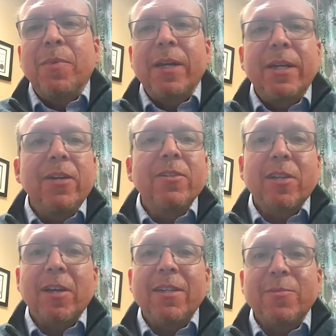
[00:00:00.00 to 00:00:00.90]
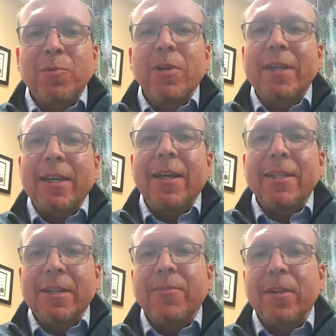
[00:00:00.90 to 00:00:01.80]
but a year is really a
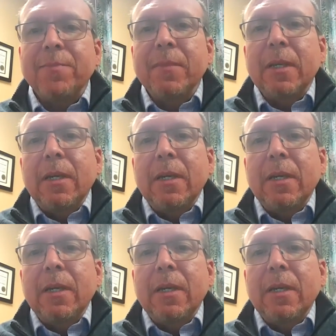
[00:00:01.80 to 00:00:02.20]
lot different.